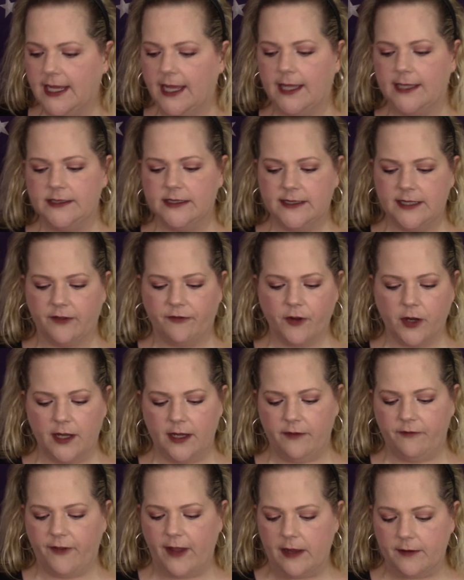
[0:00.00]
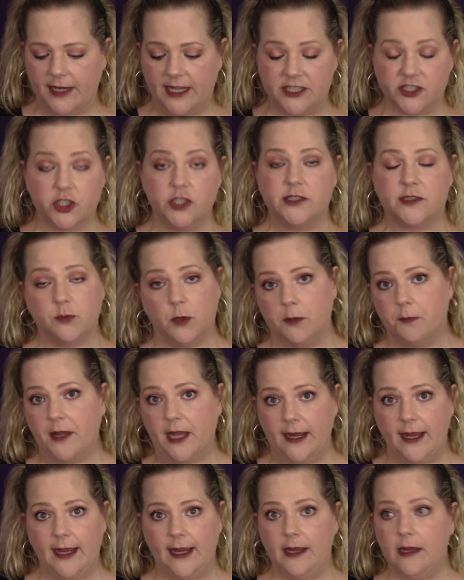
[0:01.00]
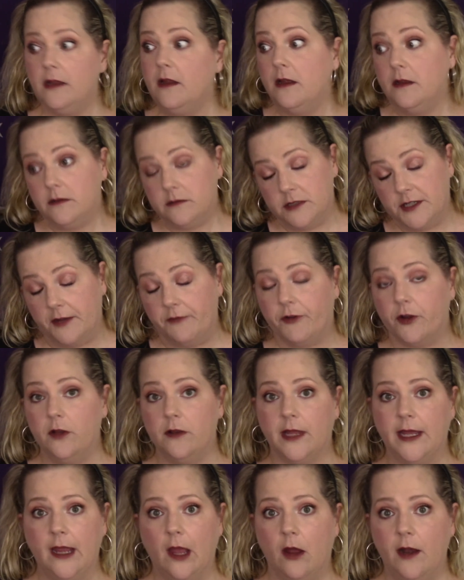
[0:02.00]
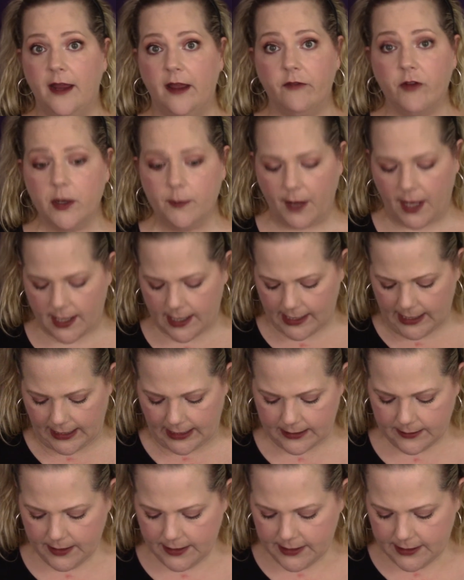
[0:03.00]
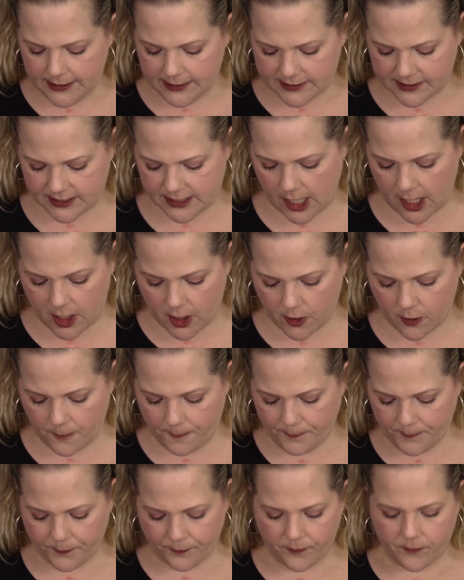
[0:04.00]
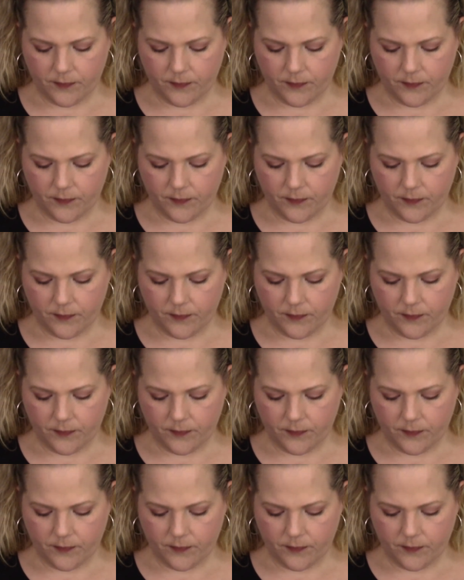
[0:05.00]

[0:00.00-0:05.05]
and different foundations will play differently on everybody. So,